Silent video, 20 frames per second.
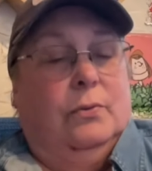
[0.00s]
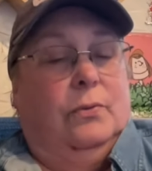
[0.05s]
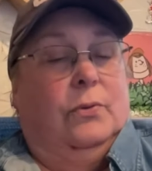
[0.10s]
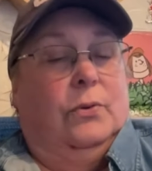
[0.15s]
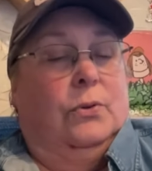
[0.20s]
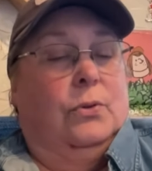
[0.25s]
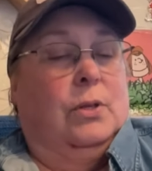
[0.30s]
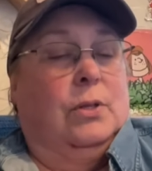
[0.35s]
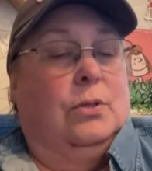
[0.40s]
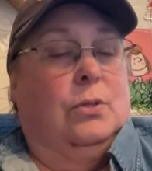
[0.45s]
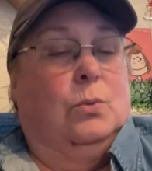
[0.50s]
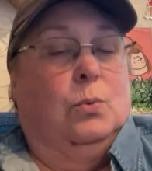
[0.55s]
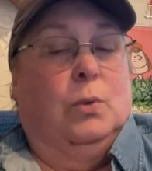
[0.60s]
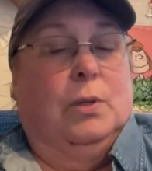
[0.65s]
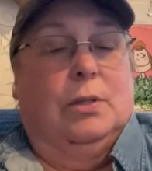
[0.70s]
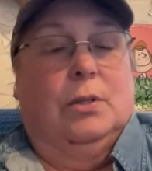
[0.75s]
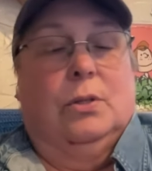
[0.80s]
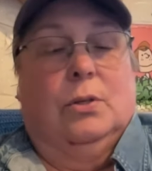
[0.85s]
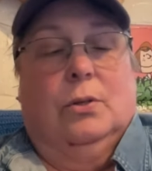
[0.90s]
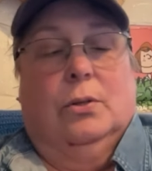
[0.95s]
for this
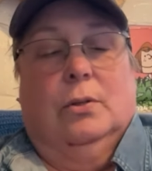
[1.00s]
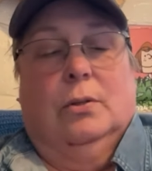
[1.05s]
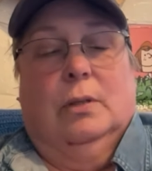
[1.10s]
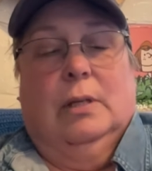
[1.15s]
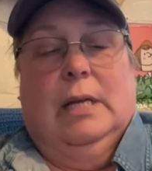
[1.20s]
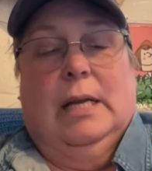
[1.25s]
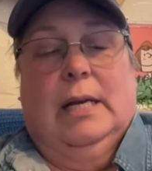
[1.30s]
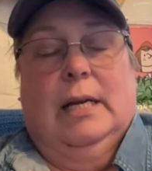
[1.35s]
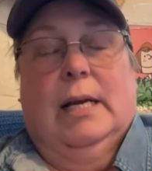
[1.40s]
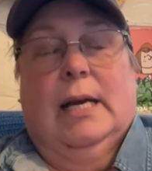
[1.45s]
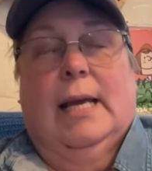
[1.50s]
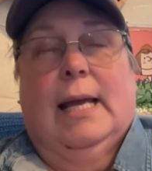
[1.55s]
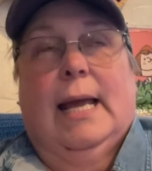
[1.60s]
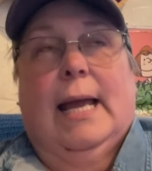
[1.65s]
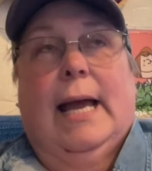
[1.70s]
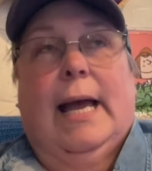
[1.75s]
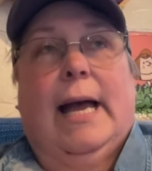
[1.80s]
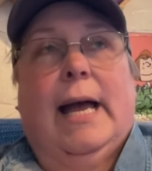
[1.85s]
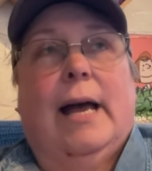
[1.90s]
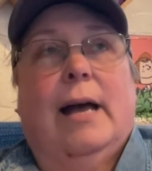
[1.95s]
winter. And I
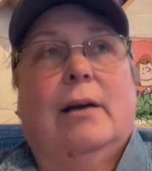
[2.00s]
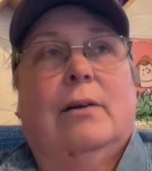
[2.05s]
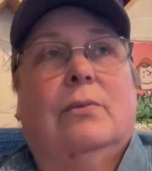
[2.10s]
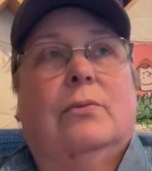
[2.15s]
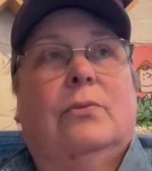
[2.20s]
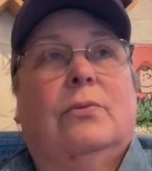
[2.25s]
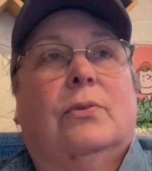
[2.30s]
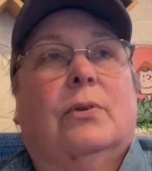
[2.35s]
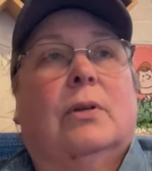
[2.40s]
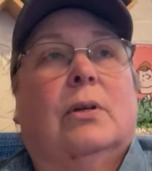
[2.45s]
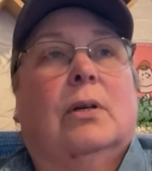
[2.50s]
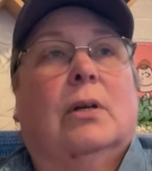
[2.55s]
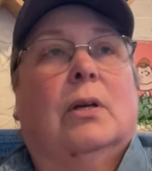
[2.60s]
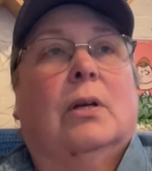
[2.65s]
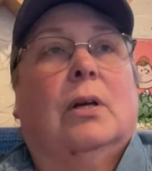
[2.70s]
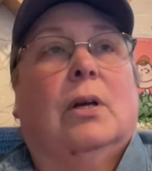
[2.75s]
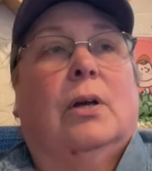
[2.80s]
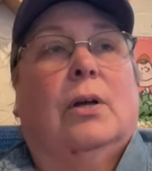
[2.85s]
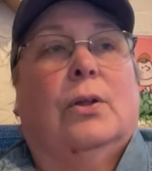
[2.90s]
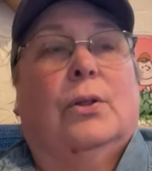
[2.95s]
have
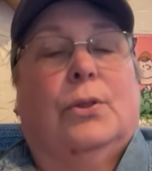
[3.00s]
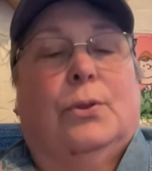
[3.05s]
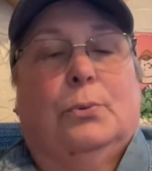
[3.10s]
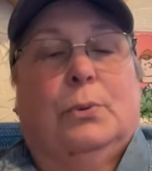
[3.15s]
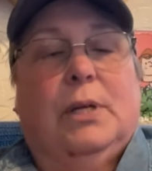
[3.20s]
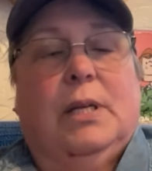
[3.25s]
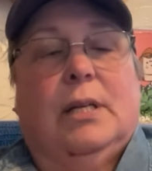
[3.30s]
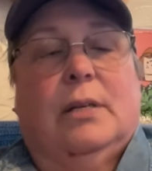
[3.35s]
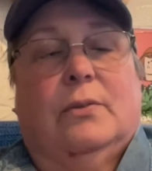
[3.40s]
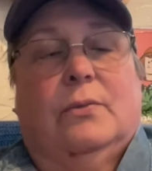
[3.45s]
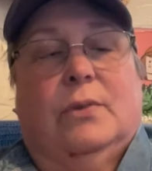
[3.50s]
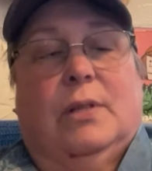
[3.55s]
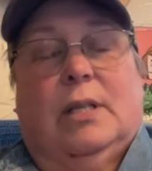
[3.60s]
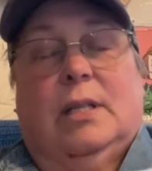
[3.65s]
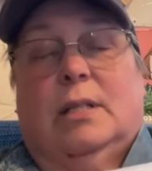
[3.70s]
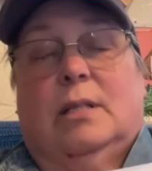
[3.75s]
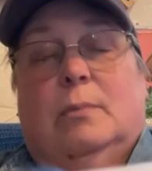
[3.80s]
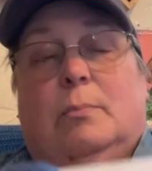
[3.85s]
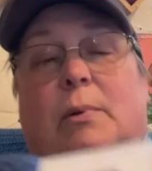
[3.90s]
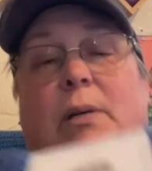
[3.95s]
3 of
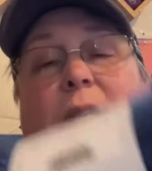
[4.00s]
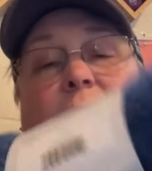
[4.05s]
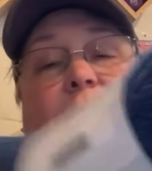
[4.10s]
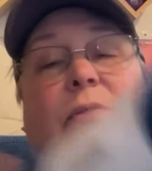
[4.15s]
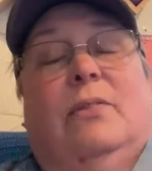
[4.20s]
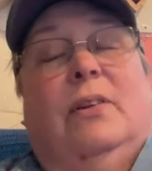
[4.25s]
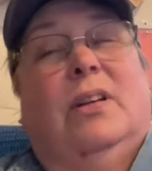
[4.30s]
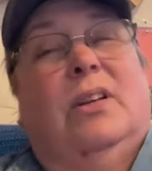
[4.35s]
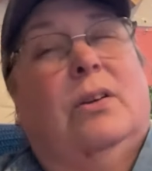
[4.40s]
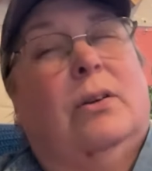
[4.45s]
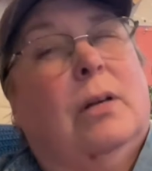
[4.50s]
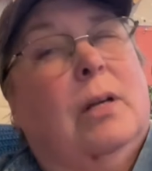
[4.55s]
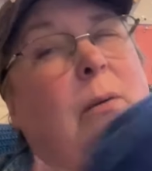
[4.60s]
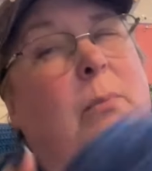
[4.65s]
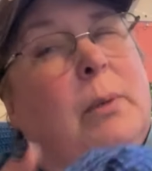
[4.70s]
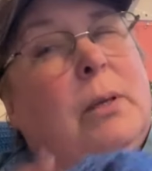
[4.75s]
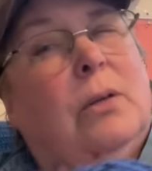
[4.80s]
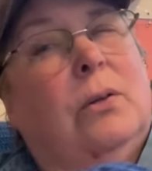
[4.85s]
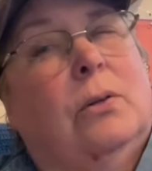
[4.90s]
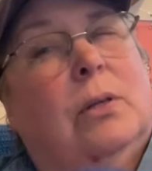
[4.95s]
these, but I figured I
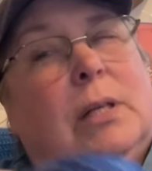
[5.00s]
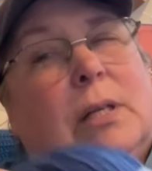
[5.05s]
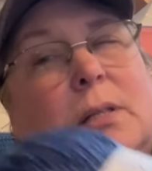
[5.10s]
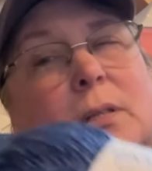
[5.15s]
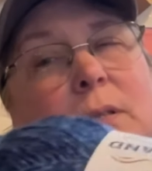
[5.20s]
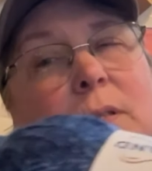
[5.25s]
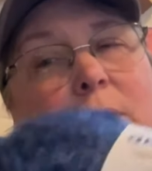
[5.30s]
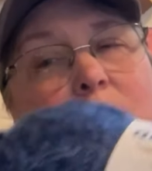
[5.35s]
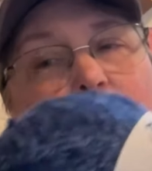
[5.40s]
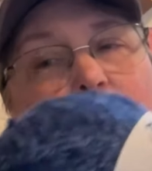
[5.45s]
better get some